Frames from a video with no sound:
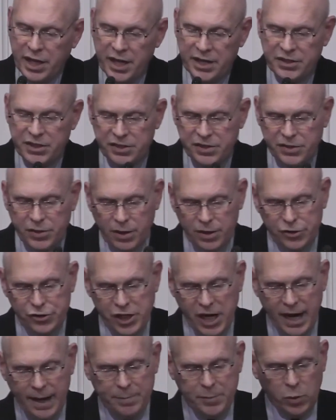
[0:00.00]
ends his third
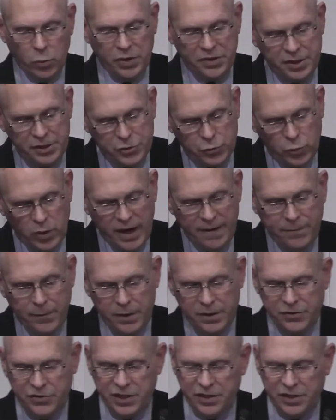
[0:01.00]
chapter with this reference,